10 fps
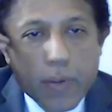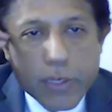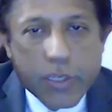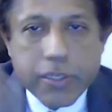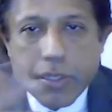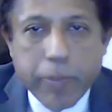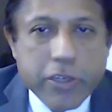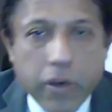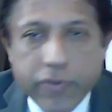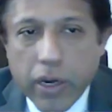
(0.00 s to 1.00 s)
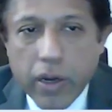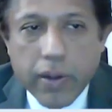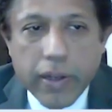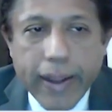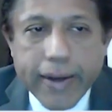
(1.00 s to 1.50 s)
This is the picture of
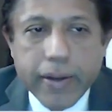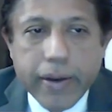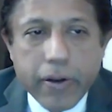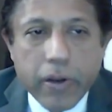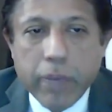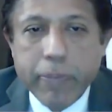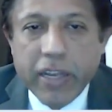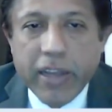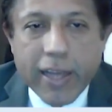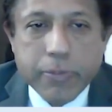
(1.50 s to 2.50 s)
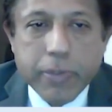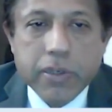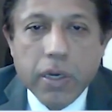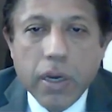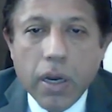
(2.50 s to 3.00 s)
the late gadolinium
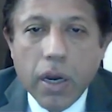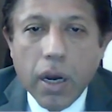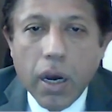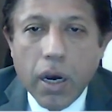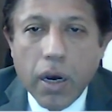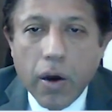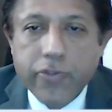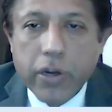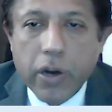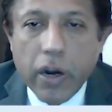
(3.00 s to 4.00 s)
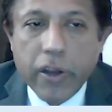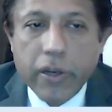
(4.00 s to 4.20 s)
enhancement of the cardiac